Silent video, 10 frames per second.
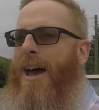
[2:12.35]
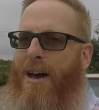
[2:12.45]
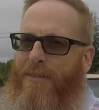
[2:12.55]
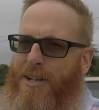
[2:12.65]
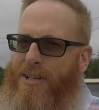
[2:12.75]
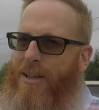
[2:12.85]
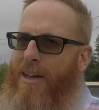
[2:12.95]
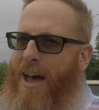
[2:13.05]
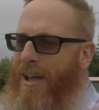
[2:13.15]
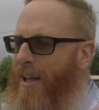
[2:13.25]
Having said
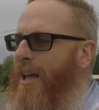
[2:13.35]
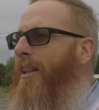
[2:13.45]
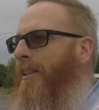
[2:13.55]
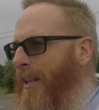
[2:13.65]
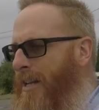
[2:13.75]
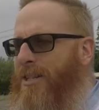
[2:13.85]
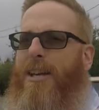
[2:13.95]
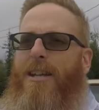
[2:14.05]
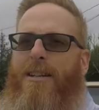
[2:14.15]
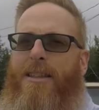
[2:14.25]
that, let's
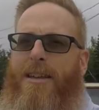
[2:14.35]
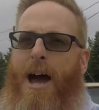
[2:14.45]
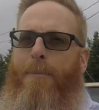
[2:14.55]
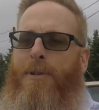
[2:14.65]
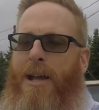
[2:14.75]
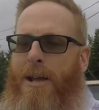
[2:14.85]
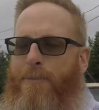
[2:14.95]
get into the update.